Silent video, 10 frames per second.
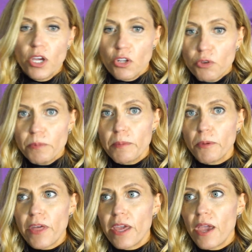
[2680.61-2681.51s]
new
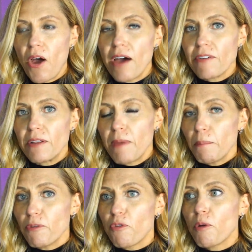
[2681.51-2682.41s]
people that you haven't
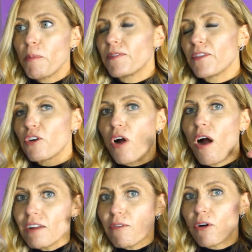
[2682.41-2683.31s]
met before, but you're
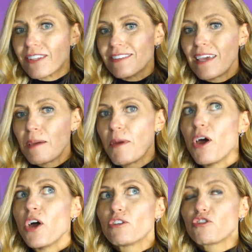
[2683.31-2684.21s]
kind of on the same
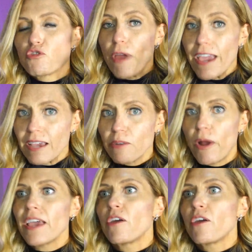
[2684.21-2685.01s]
train, right?